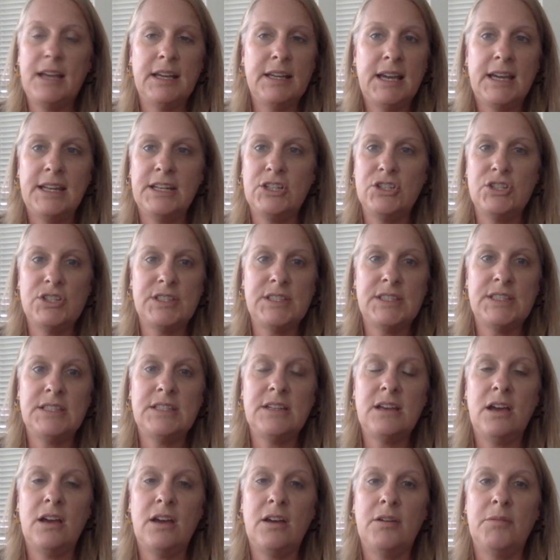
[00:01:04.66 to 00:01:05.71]
kind of just
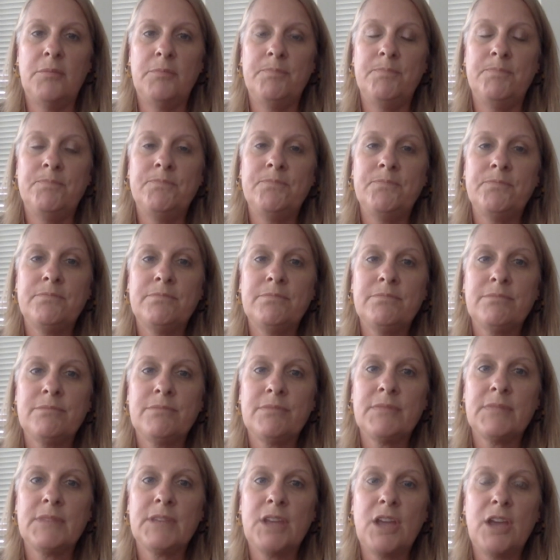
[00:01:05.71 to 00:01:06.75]

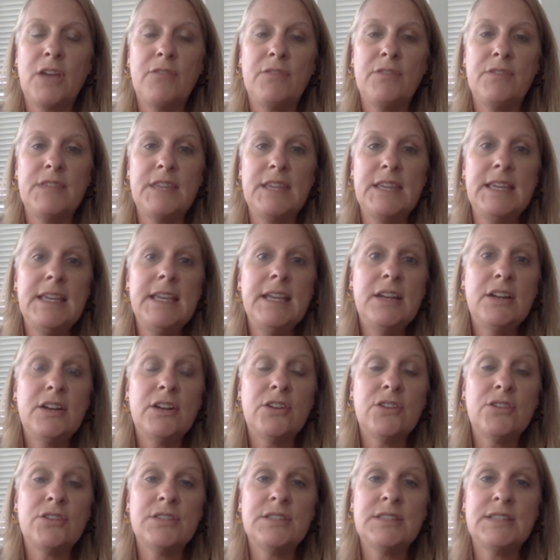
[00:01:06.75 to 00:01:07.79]
over the
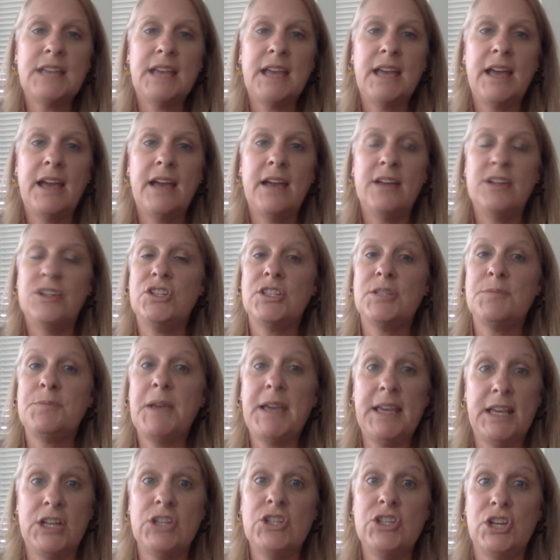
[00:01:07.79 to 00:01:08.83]
years just
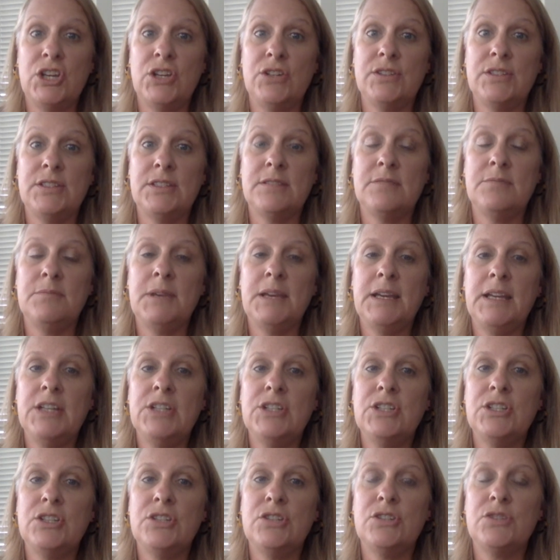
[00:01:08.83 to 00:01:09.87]
pick and
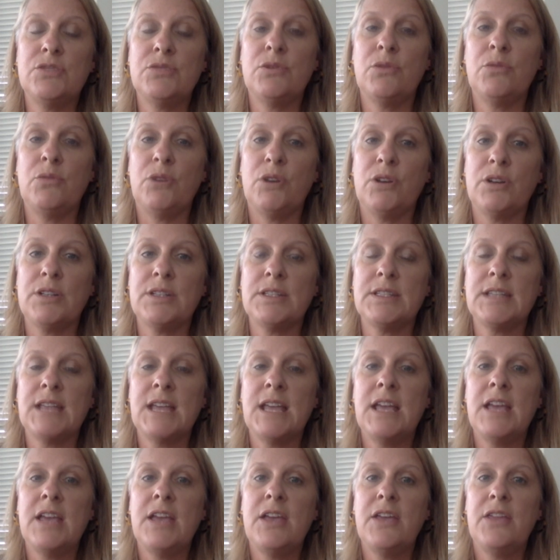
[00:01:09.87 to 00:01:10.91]
choose what works
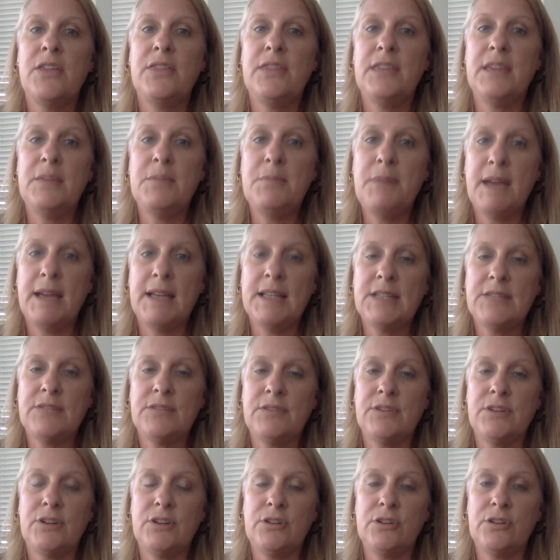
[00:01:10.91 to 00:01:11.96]
the best
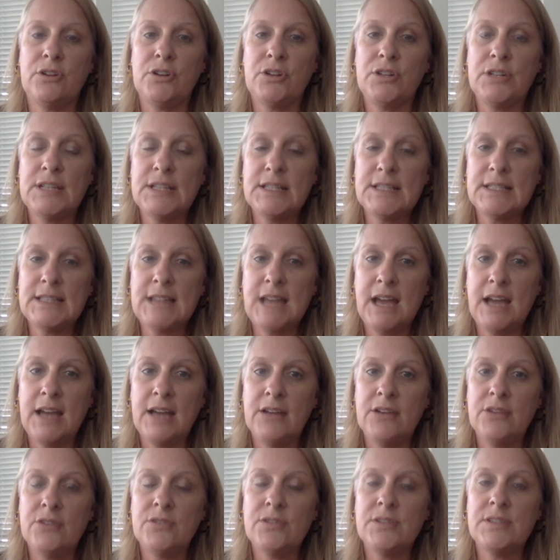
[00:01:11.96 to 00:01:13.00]
for their learning
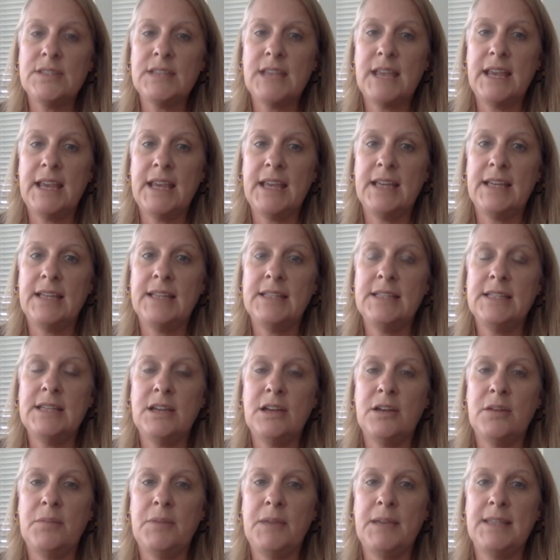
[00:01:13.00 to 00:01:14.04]
styles, and
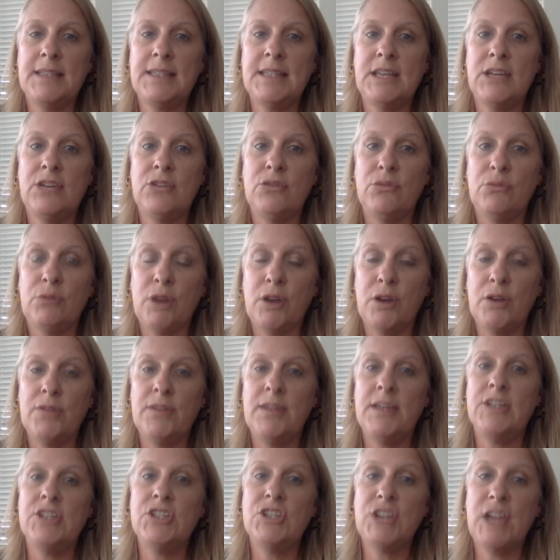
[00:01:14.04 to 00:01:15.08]
as they grow
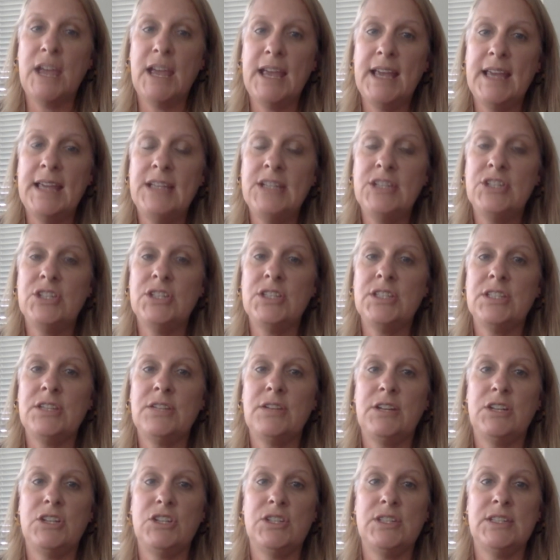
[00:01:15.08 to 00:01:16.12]
they change, and so
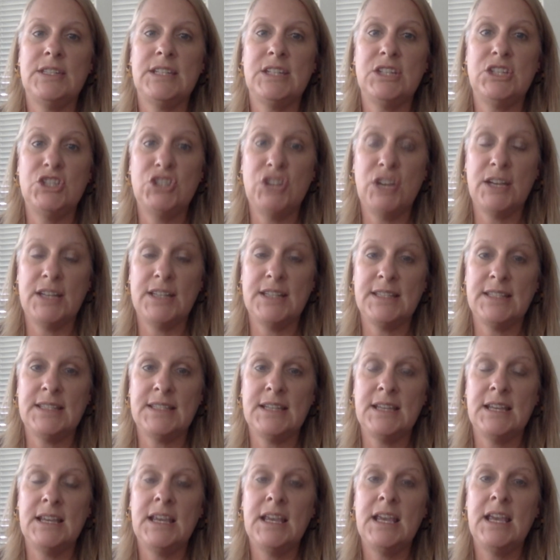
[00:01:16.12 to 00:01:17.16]
I just adjust
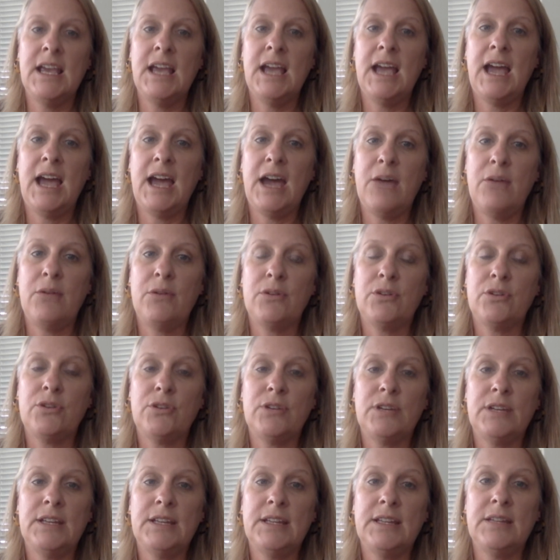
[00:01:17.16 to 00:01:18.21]
our
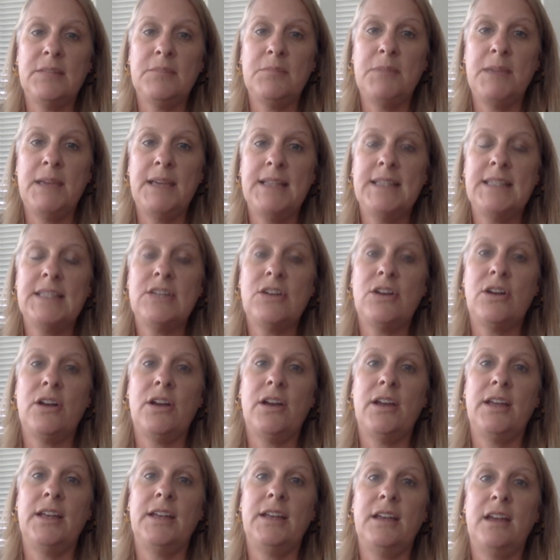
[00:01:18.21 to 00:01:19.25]
curriculum based
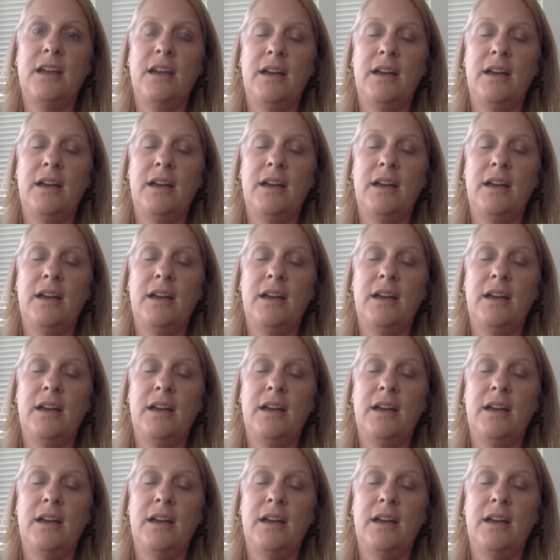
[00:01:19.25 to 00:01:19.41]
on